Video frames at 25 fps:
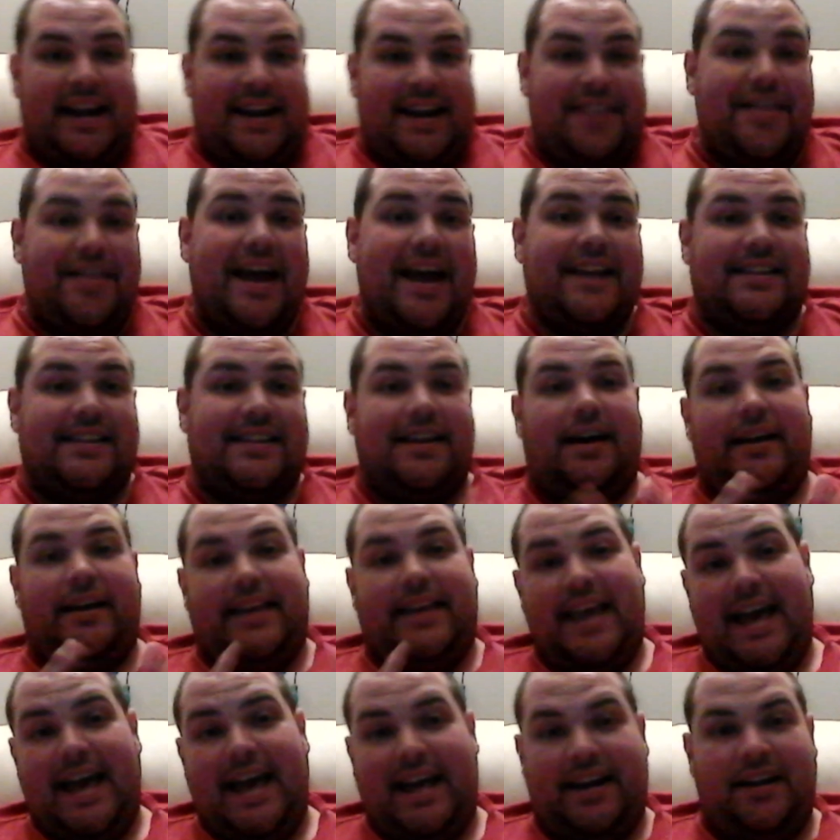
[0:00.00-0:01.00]
and that's,
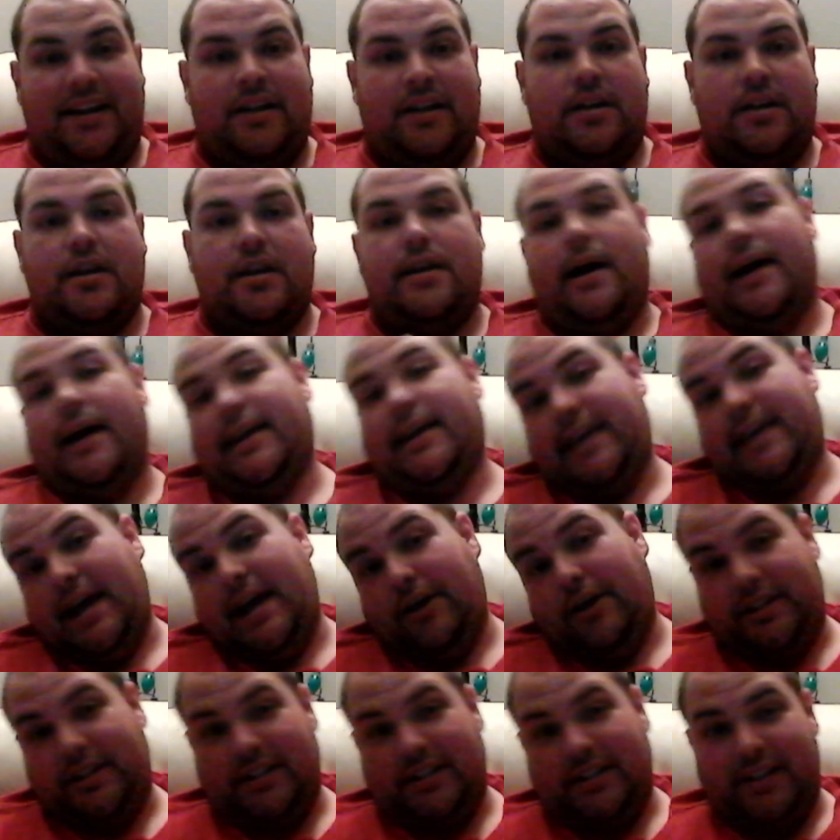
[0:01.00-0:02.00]
again, not
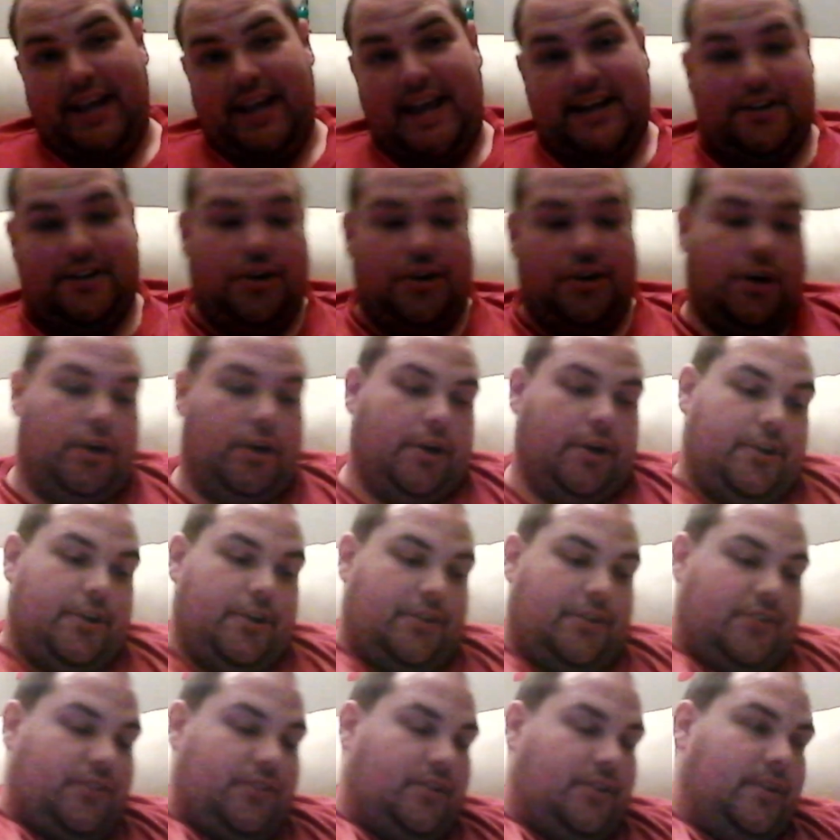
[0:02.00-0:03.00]
counting the land
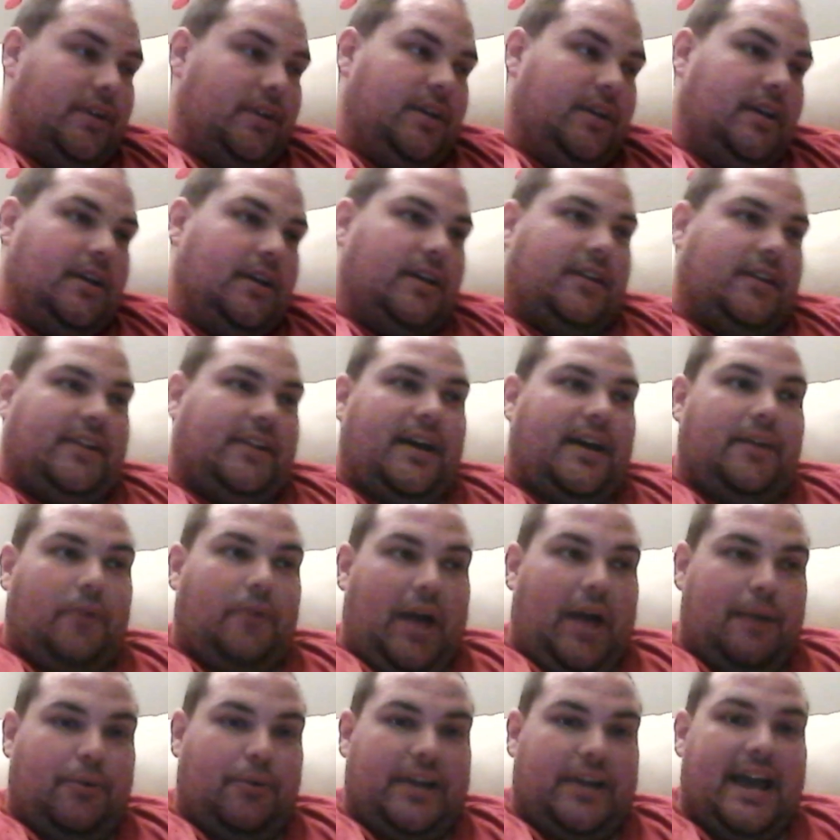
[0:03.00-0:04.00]
cards. Because
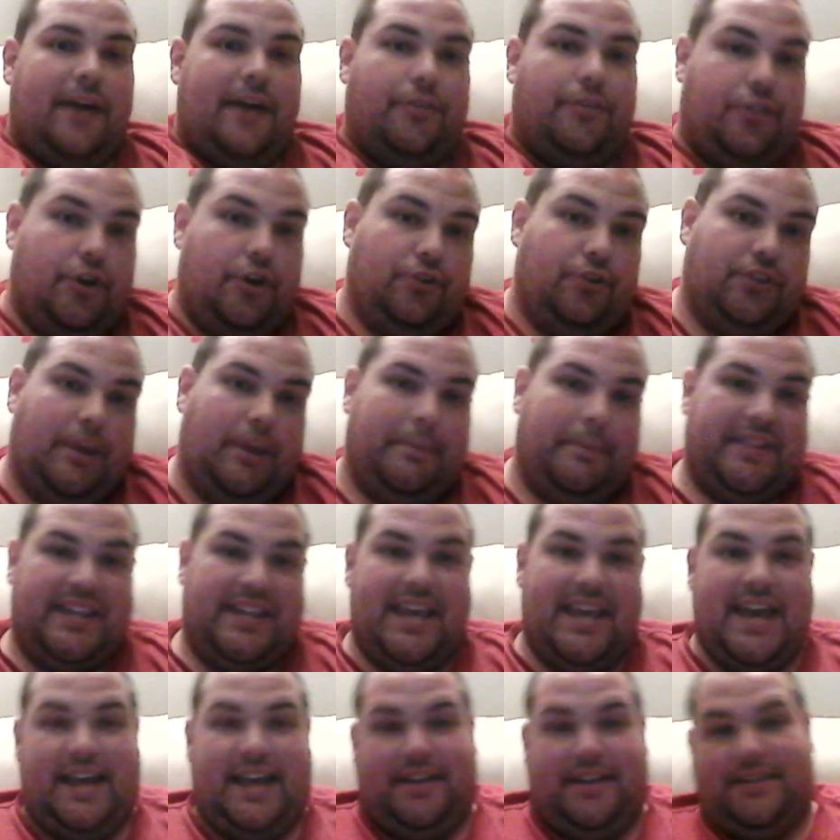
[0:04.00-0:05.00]
I will count those up at
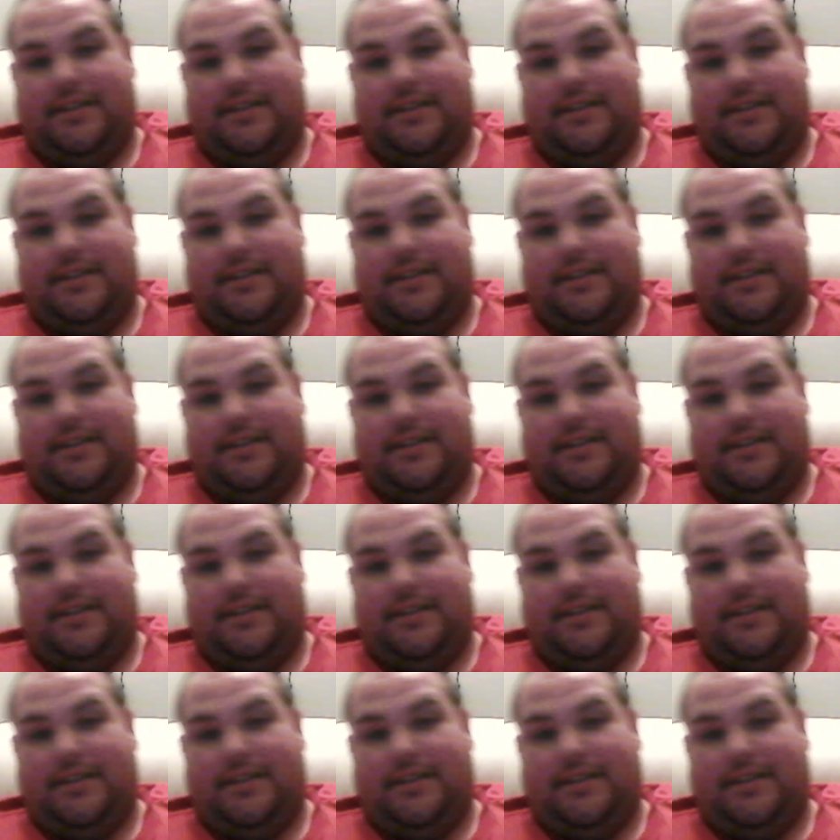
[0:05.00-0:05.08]
the